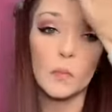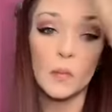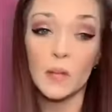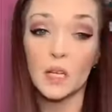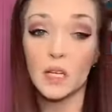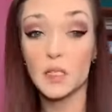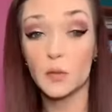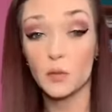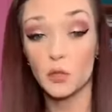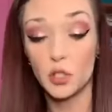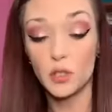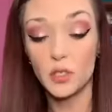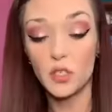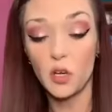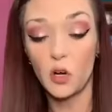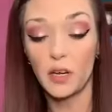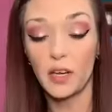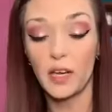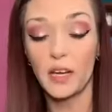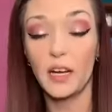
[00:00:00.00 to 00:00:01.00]
So once you
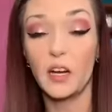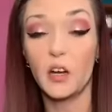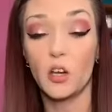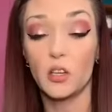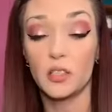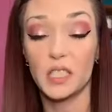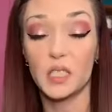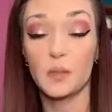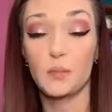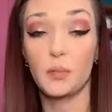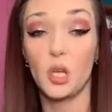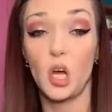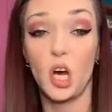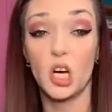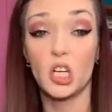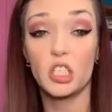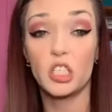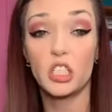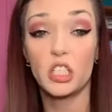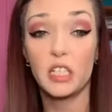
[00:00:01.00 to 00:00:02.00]
start getting it on
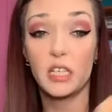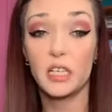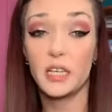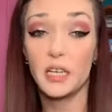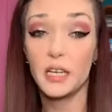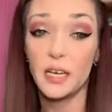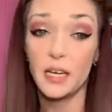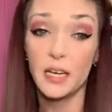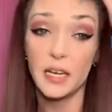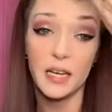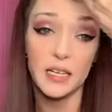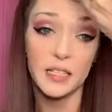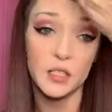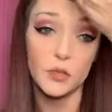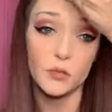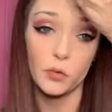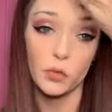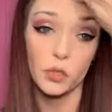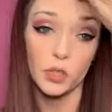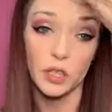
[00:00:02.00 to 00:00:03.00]
splotchy, it's
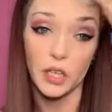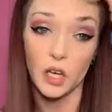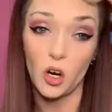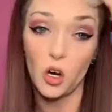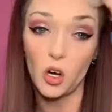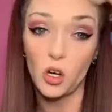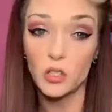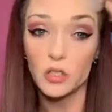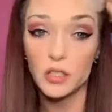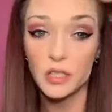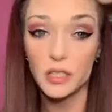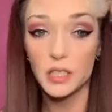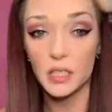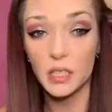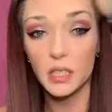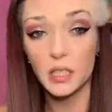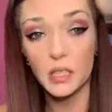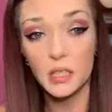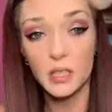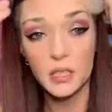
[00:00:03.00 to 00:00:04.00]
really hard
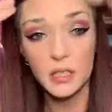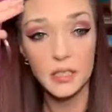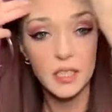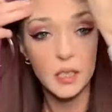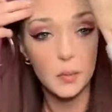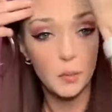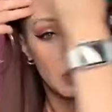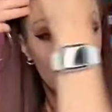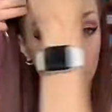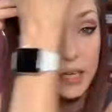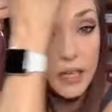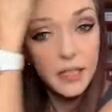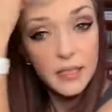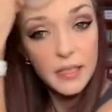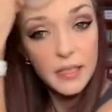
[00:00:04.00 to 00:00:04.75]
to blend.